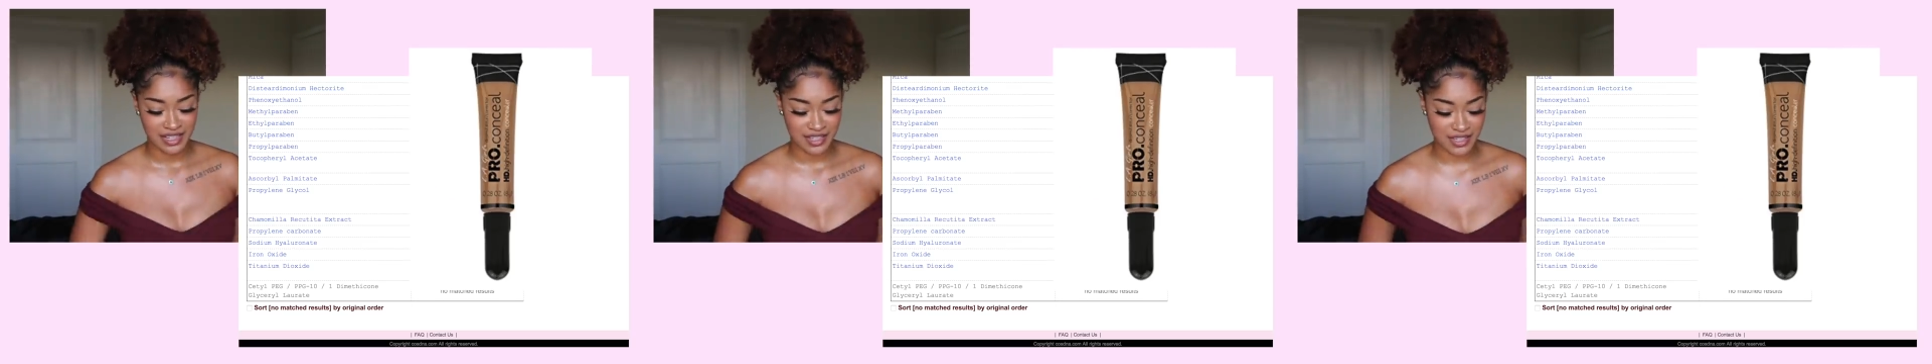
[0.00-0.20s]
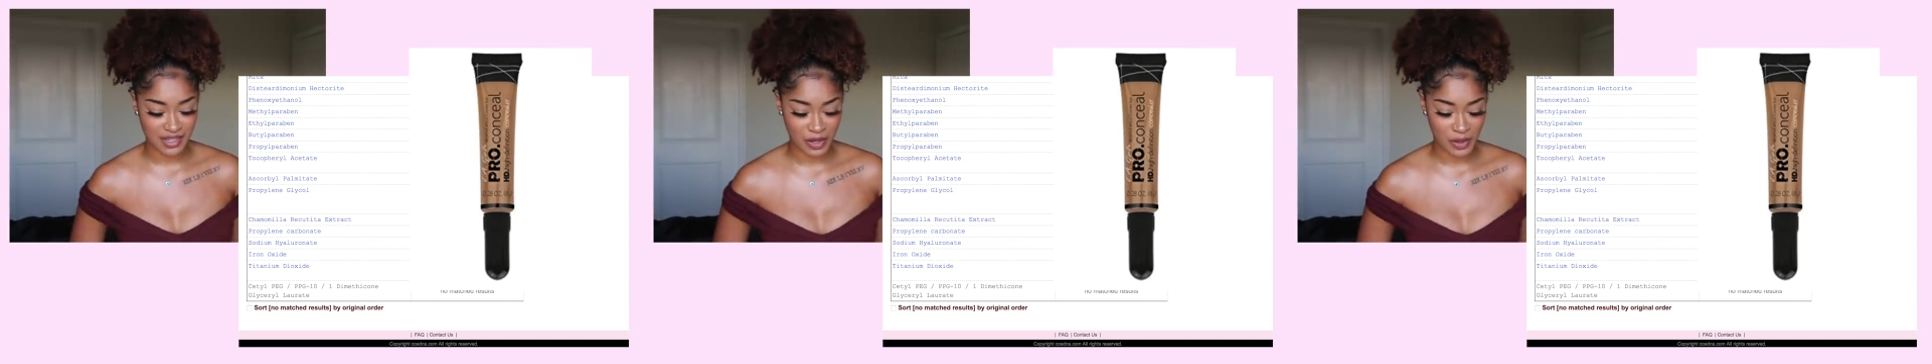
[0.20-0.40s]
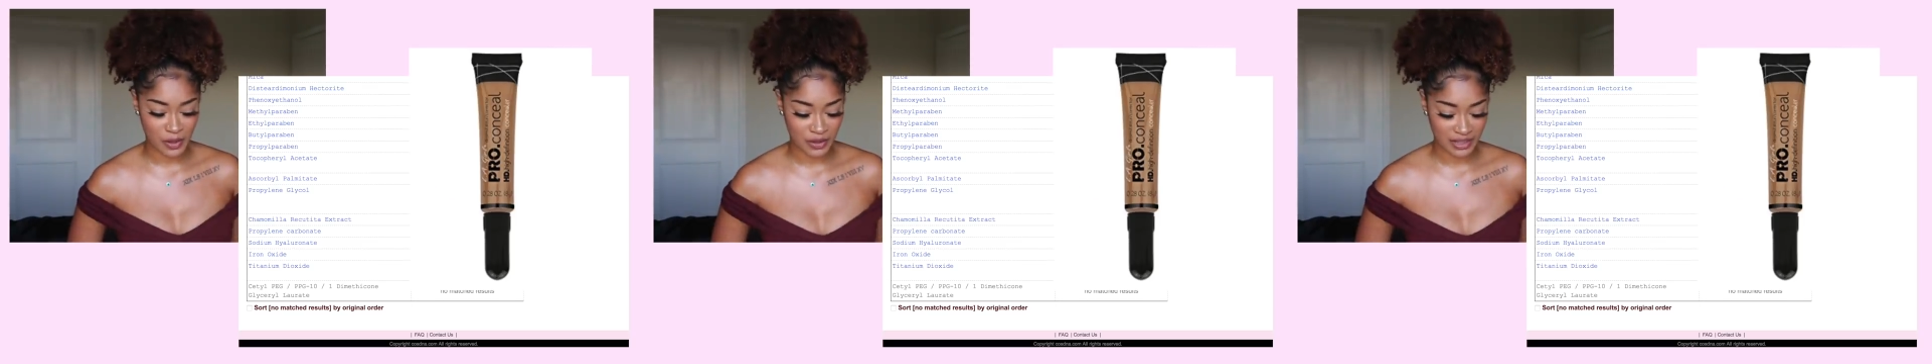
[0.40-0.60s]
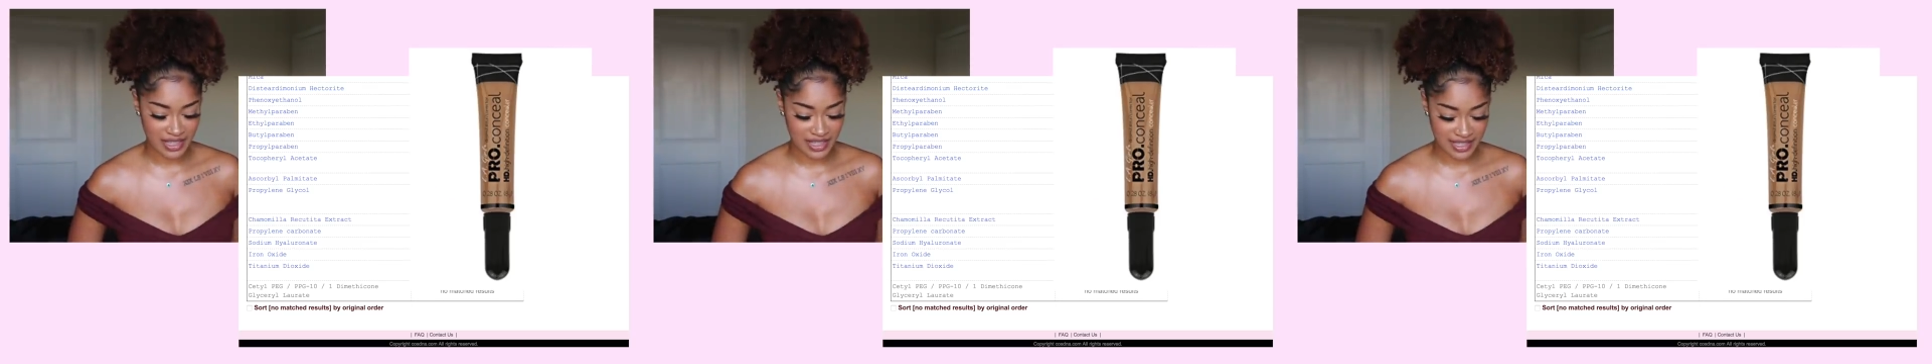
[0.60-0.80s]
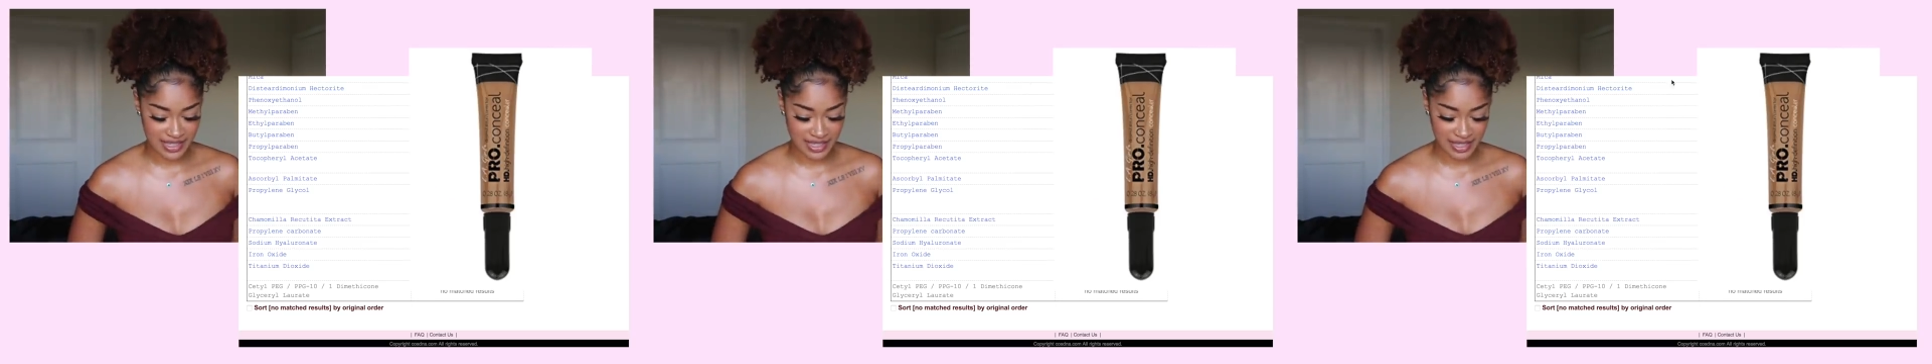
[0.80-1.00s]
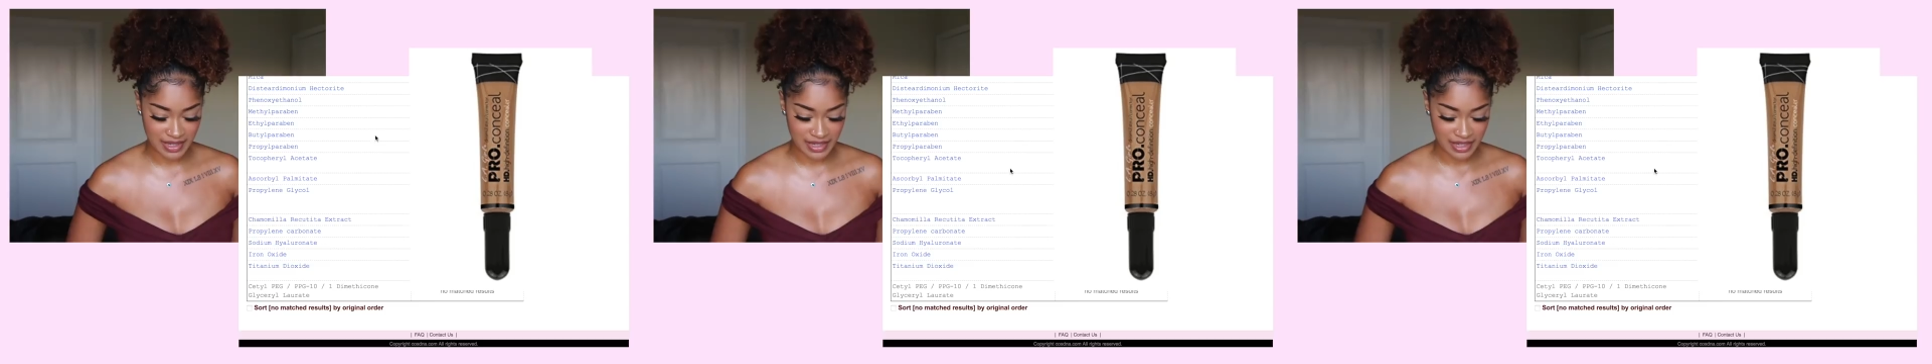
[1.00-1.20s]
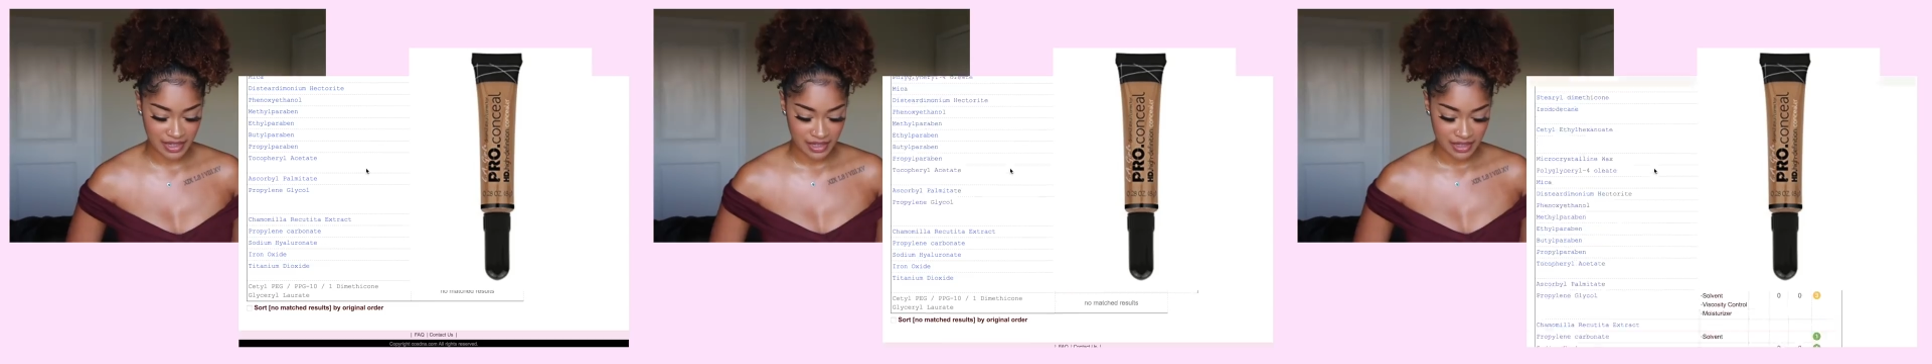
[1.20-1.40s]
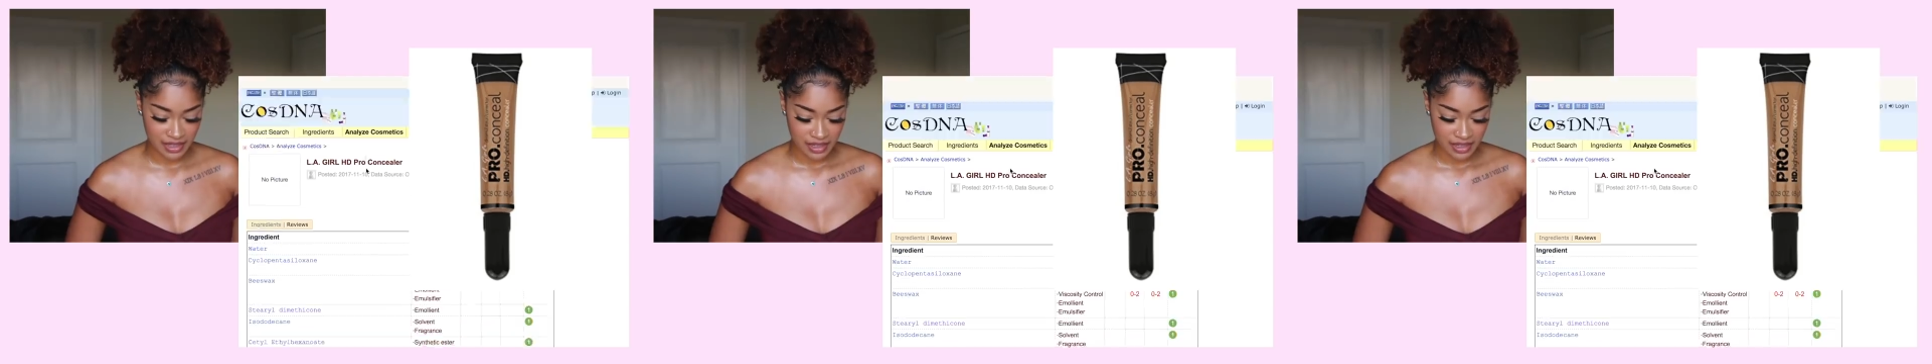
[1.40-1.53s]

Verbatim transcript: So let's see.